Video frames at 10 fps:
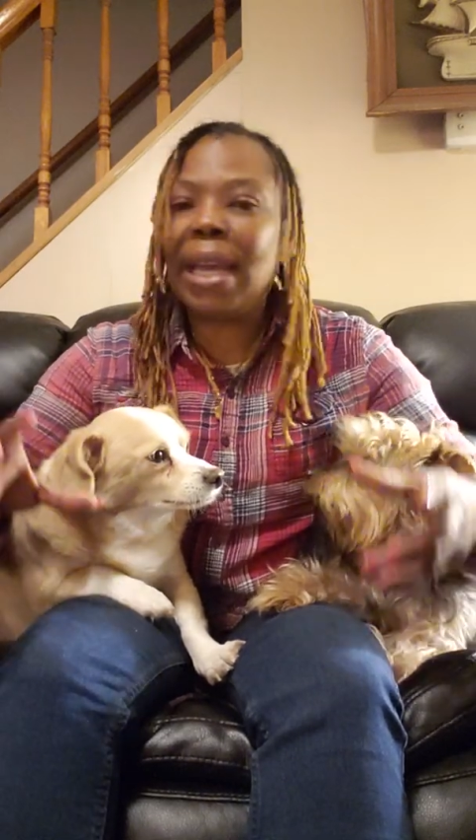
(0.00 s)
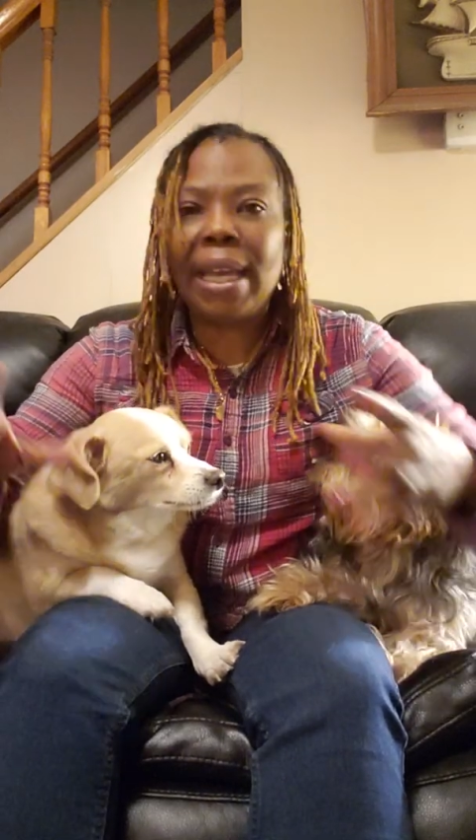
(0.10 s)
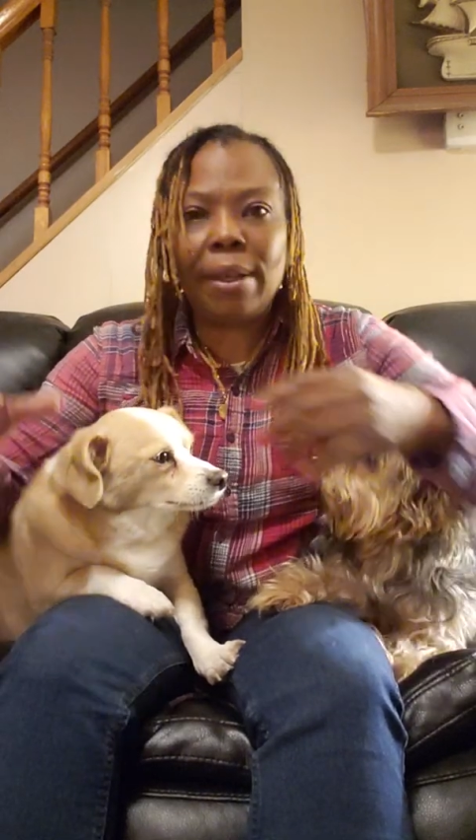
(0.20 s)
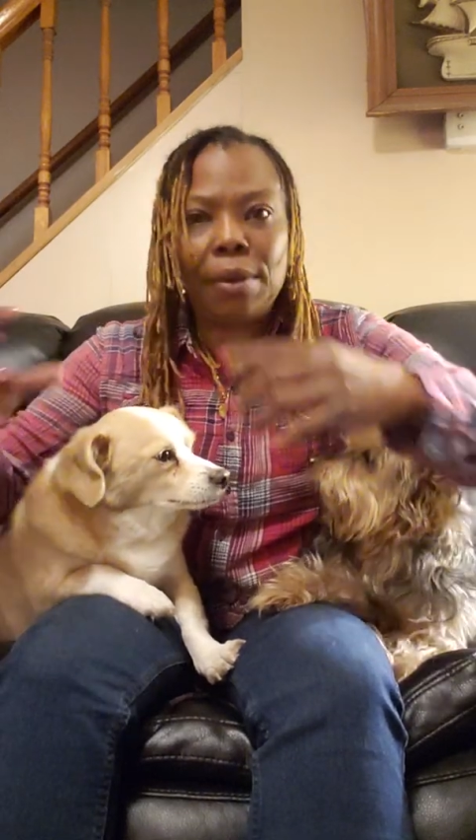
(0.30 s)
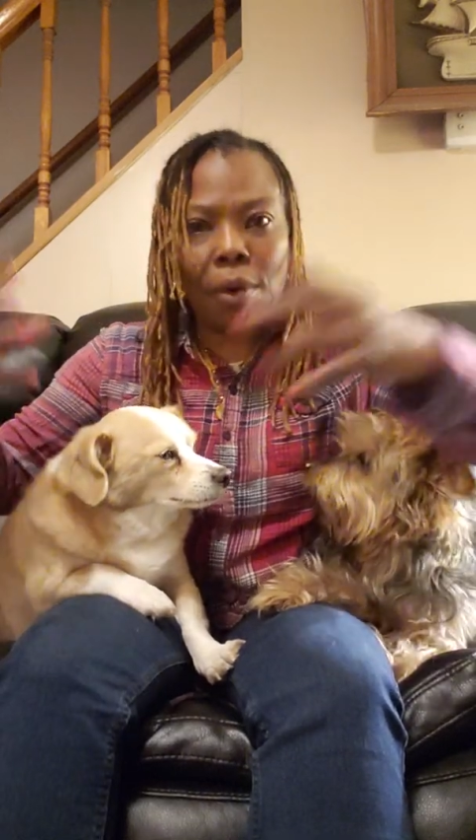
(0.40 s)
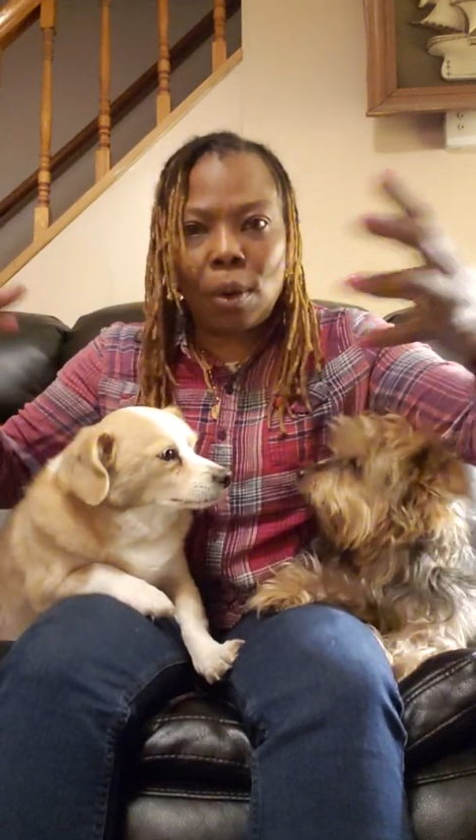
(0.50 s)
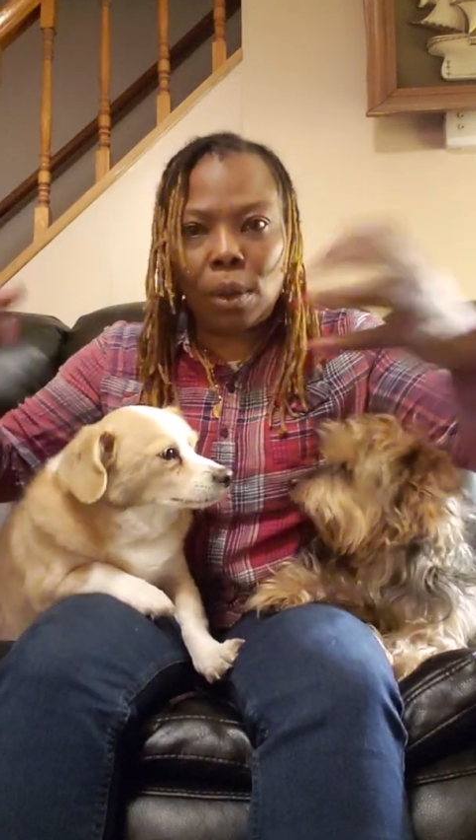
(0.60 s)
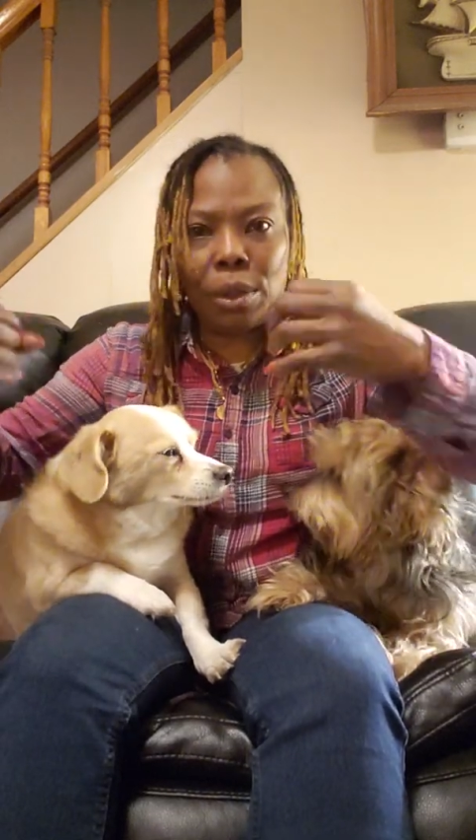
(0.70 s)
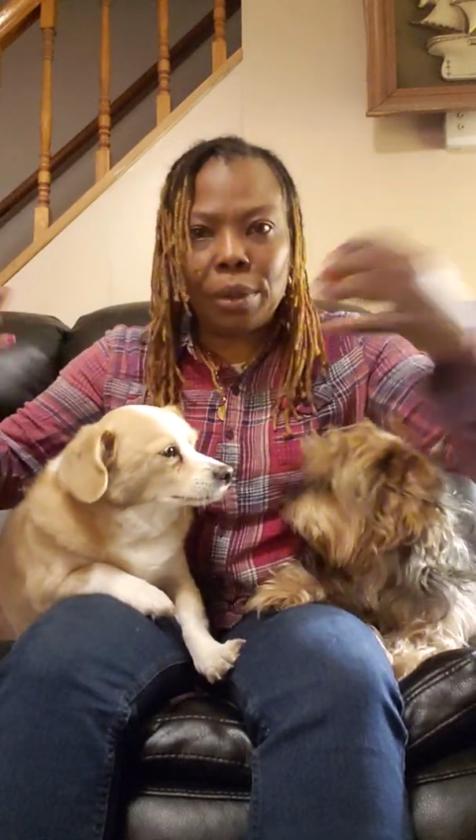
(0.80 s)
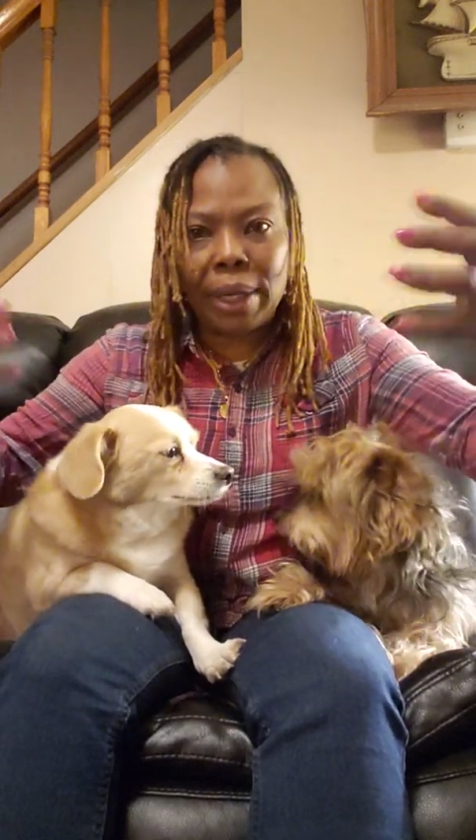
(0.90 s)
And
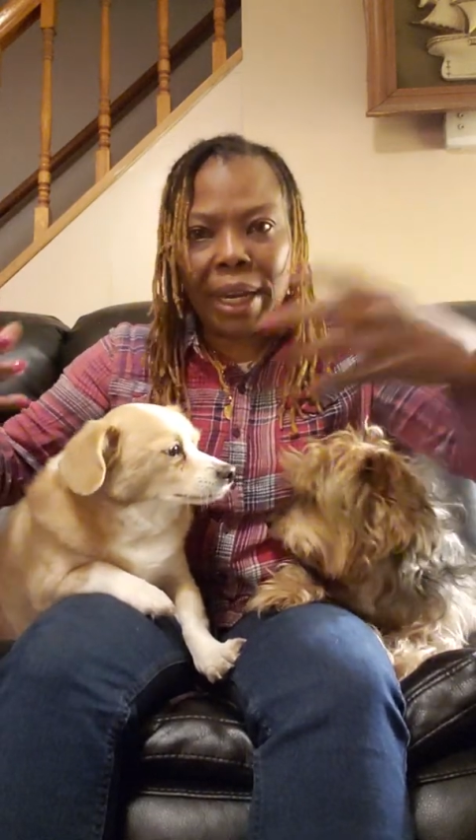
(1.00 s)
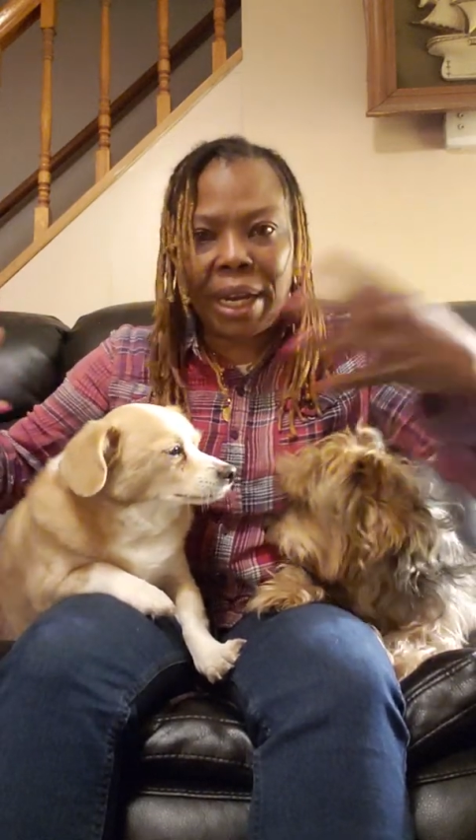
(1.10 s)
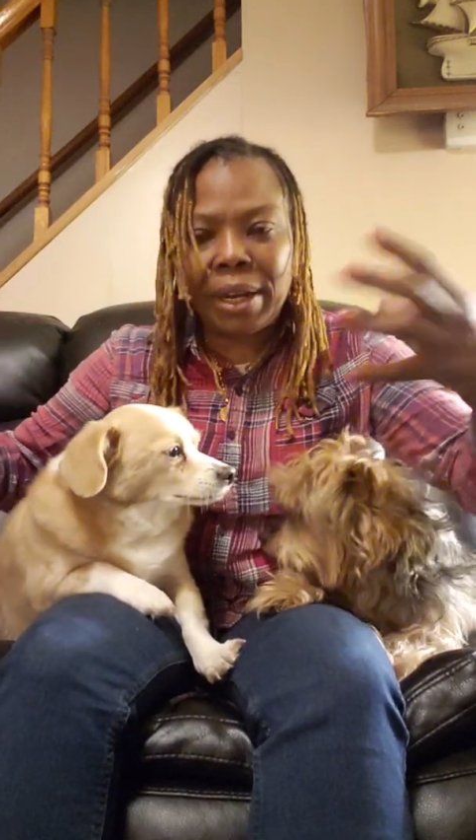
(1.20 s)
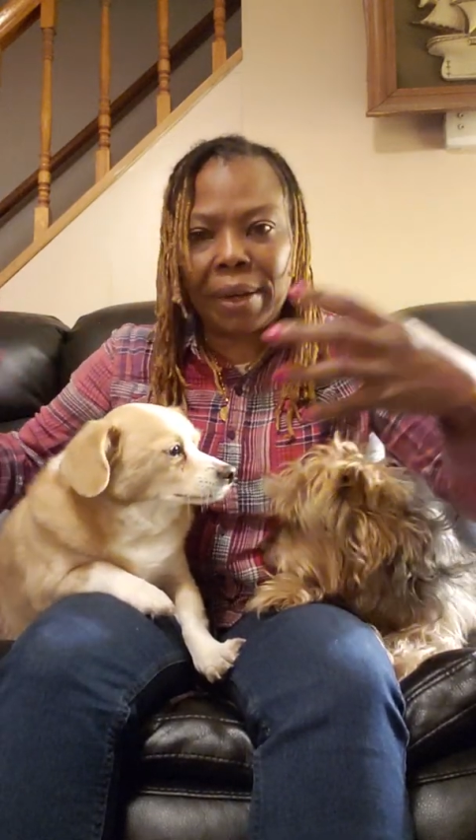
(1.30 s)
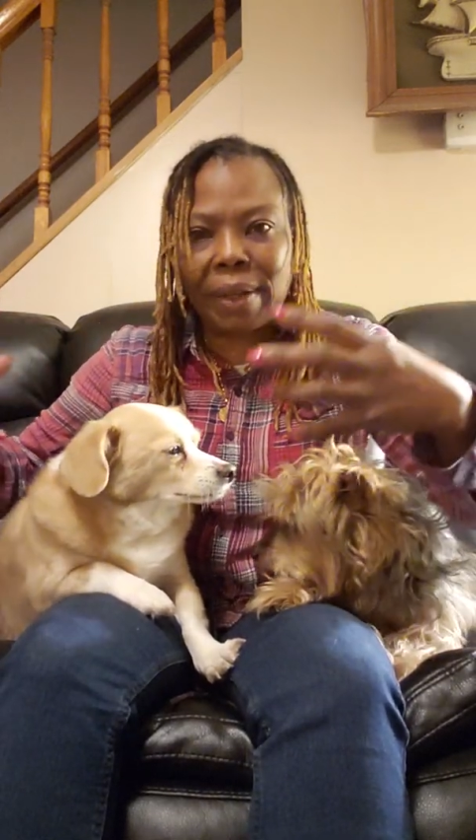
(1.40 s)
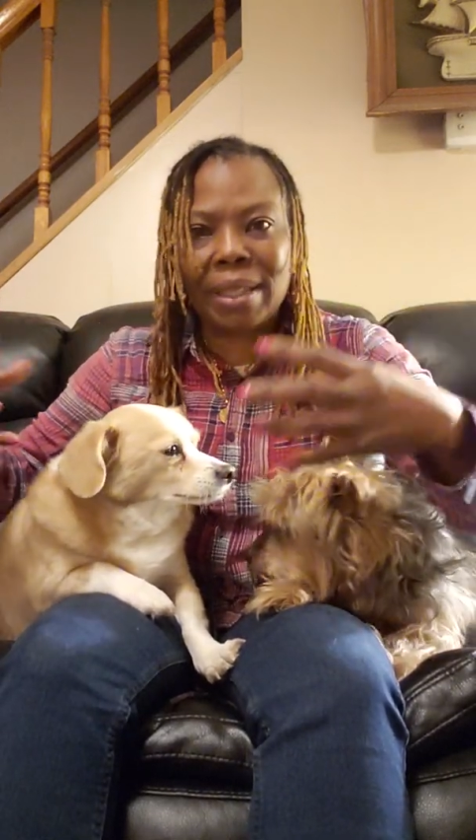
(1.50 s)
although hair